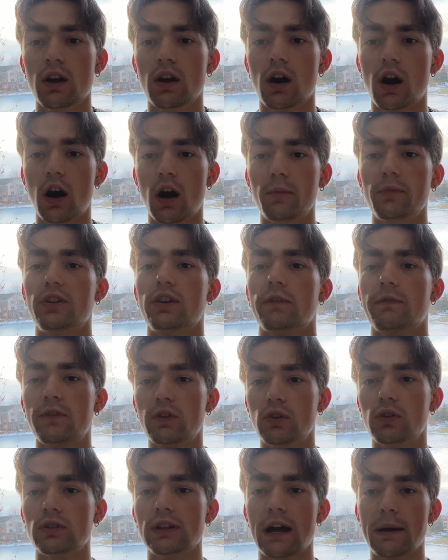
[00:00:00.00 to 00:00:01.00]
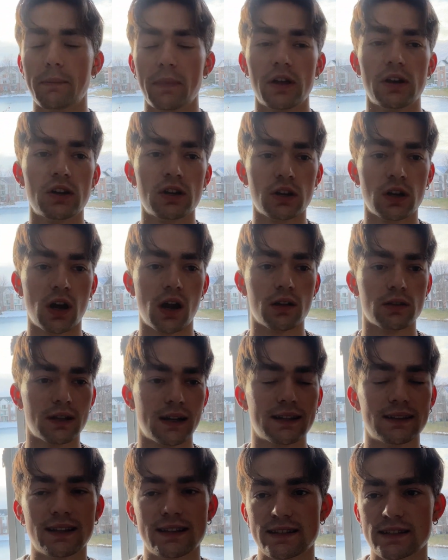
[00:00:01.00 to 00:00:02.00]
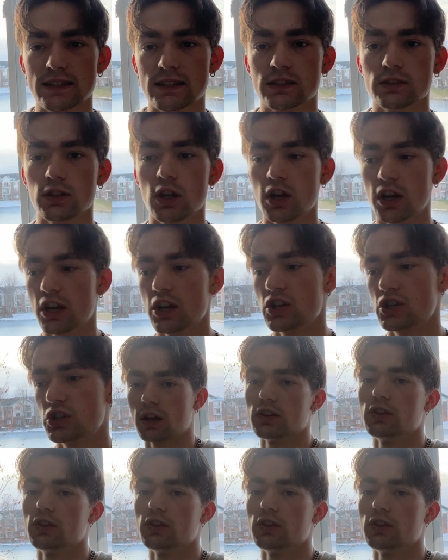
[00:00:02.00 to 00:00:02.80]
You're going to feel a lot better, a lot less sluggish.